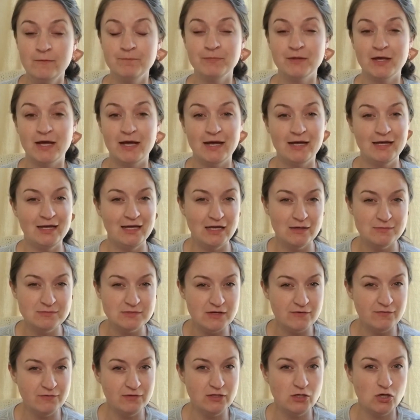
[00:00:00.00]
I am
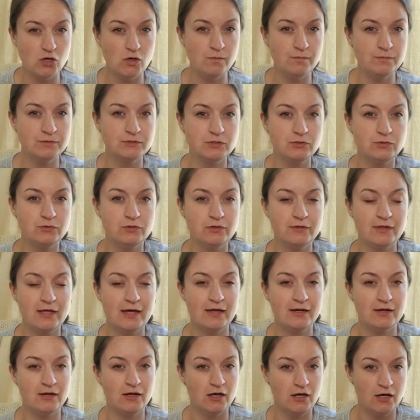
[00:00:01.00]
definitely a homeschooler
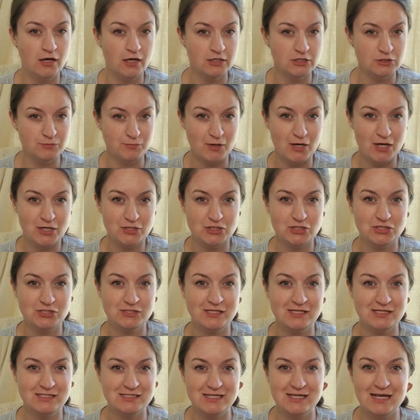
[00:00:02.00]
that hodgepodges
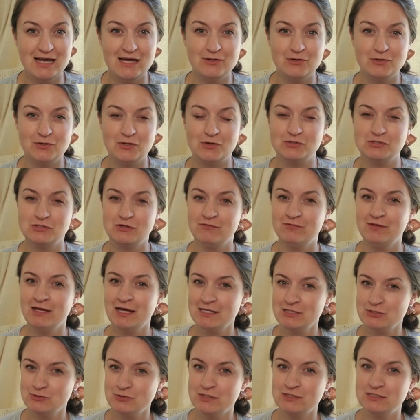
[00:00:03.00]
things together though, so if
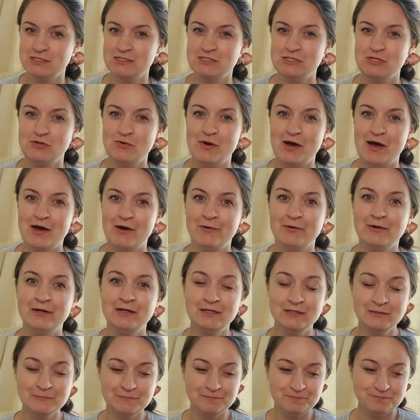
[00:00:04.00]
that stresses you out,
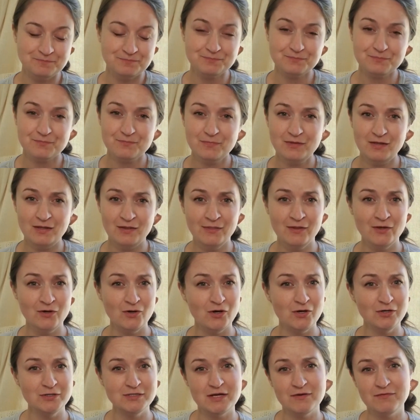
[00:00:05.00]
there
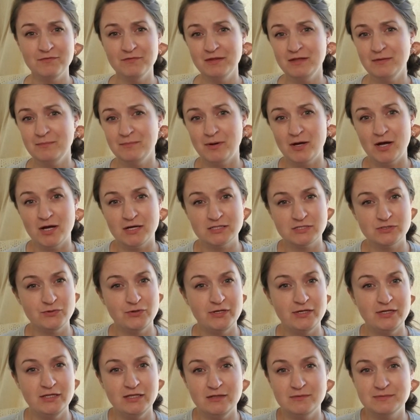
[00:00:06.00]
are definitely box
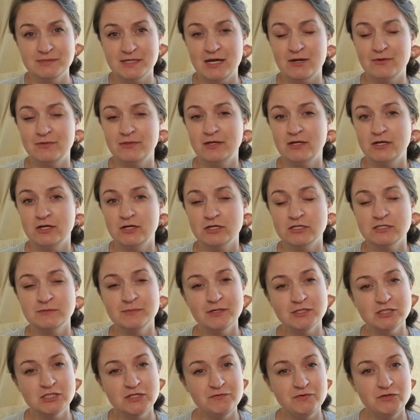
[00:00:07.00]
curriculums out there,
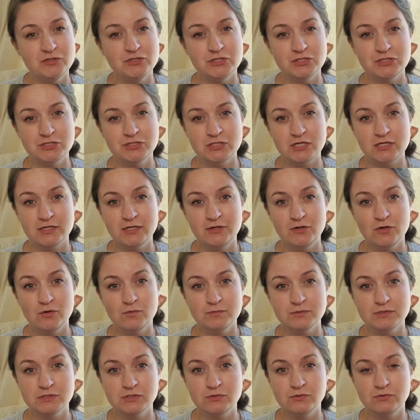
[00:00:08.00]
especially if you're just starting
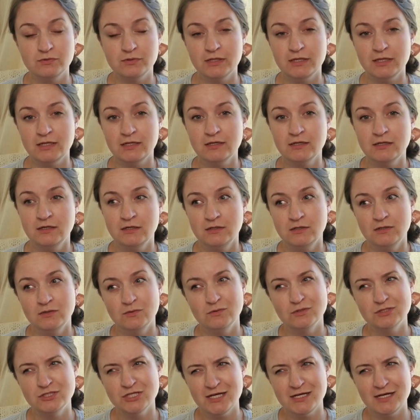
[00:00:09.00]
homeschooling,
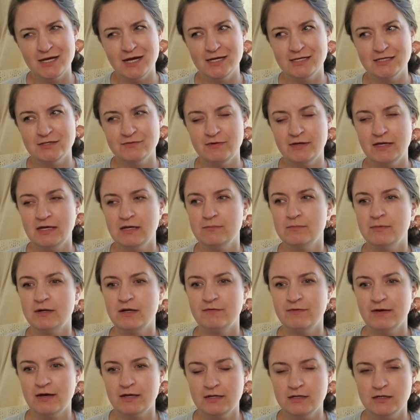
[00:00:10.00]
which I kind of am, but I've
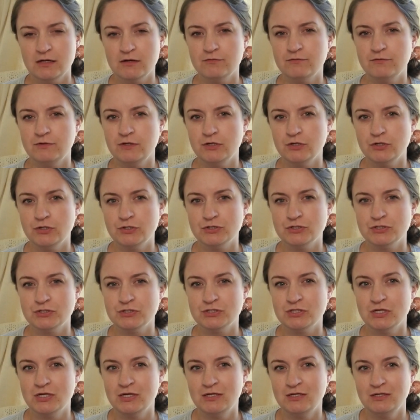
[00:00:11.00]
had enough years
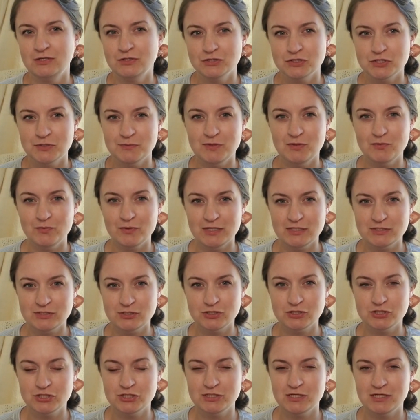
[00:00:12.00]
to be
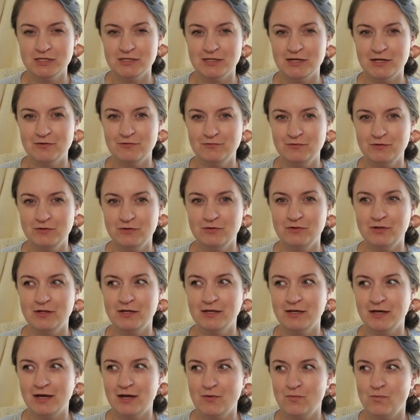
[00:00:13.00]
researching it that I feel
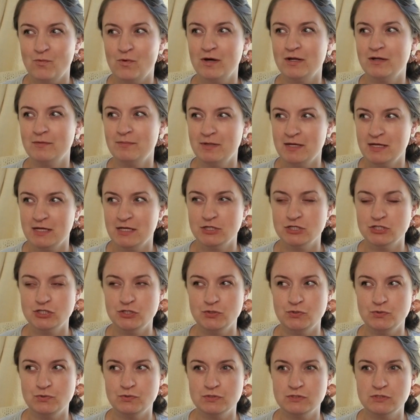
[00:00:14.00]
like I want to pick and
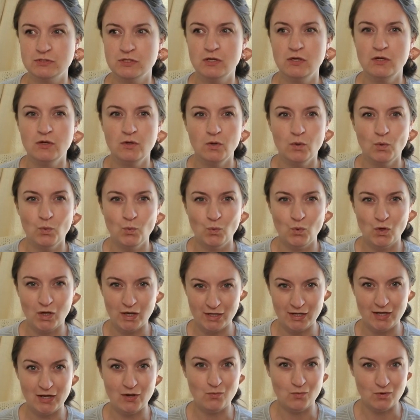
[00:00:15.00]
choose what
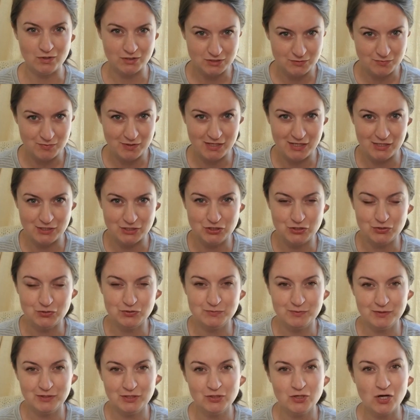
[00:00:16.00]
I want to pick and choose.
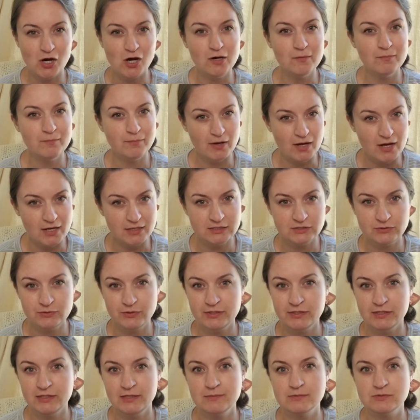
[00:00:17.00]
But there are box
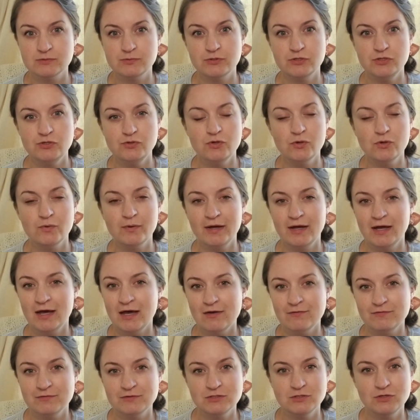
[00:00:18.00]
curriculums where you don't
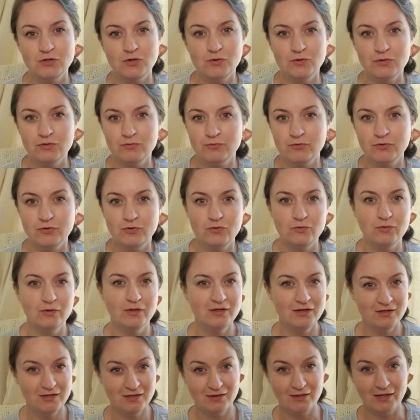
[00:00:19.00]
have to go through
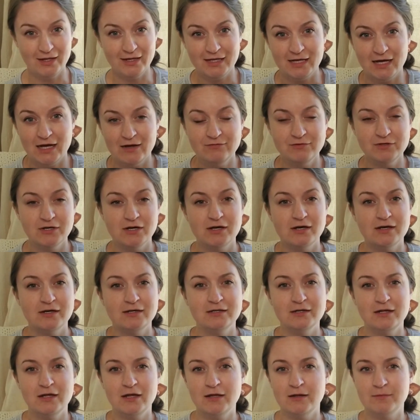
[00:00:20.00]
like I've
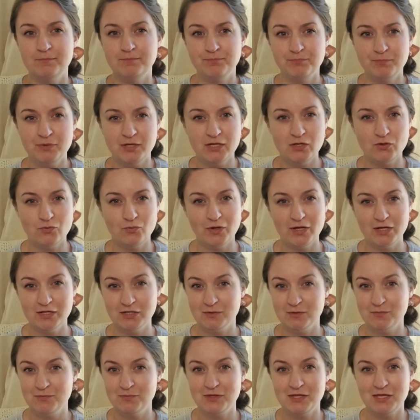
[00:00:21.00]
done and pick
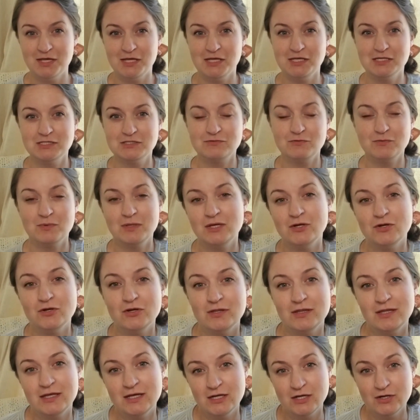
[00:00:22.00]
random things from here and
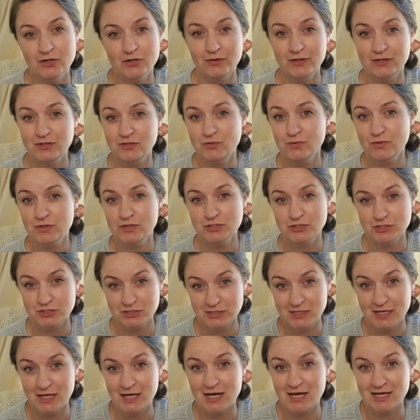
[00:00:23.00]
there. Like you can just
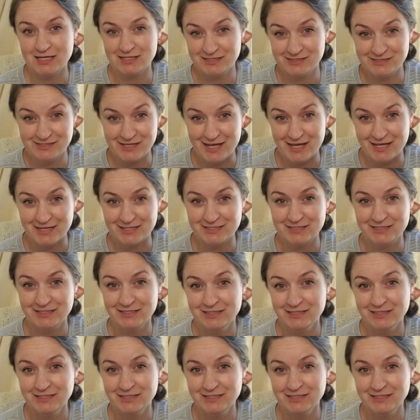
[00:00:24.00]
get a set